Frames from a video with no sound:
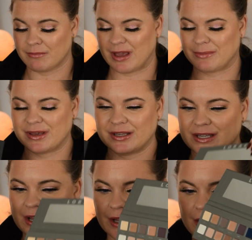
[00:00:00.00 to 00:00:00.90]
Maybe
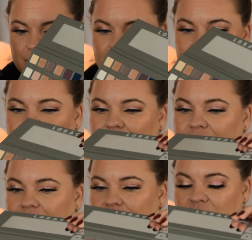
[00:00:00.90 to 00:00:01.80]
10, maybe
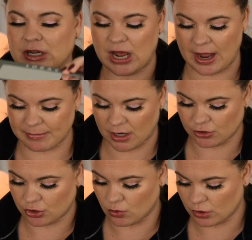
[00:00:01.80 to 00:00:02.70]
15. I'm
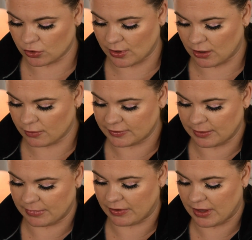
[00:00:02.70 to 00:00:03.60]
not sure, 12,
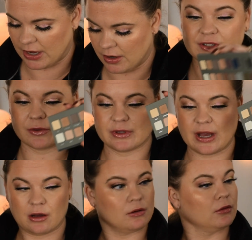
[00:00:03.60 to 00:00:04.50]
something like that. So
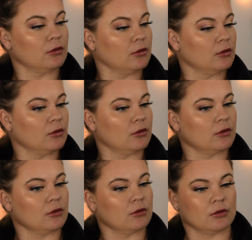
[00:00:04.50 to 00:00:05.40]
yeah.
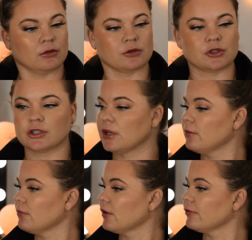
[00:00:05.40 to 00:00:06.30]

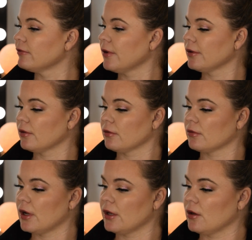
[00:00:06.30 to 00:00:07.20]
Jam my finger right.